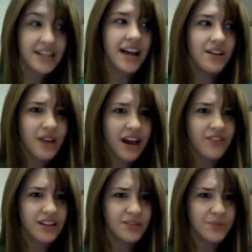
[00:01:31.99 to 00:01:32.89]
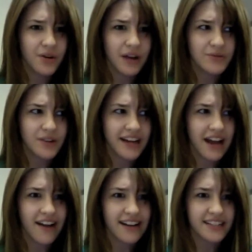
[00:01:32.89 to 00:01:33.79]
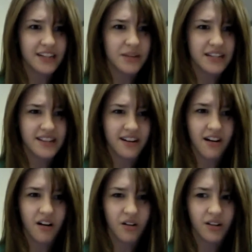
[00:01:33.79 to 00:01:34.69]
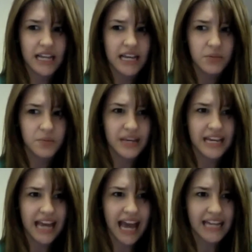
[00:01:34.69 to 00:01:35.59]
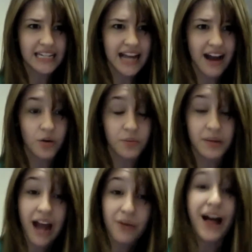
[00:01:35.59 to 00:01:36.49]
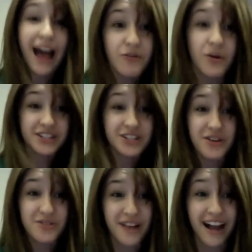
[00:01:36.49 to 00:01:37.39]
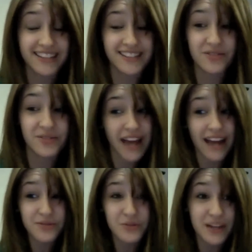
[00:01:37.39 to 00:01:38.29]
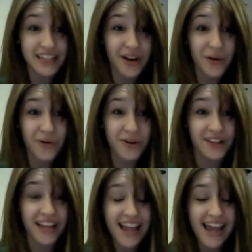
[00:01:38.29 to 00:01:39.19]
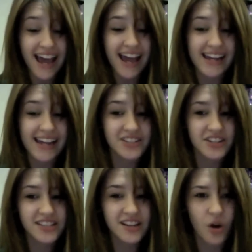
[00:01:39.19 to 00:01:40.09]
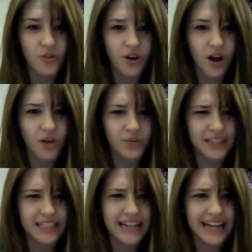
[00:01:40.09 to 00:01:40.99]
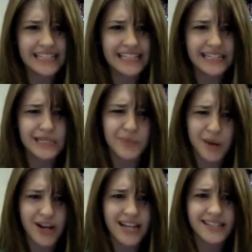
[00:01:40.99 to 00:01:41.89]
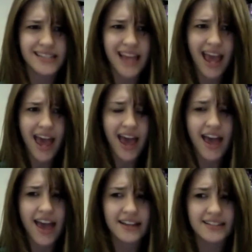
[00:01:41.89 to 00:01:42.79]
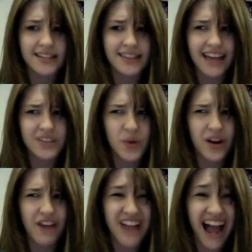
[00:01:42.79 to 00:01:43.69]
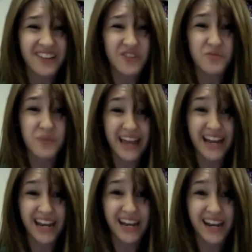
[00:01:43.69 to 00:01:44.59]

I don't have any of the programs right now, actually, because they're all being handed out. But I will have one to show you guys soon. And it was really cool. And just an overall really nice experience. And that's where I've kind of been.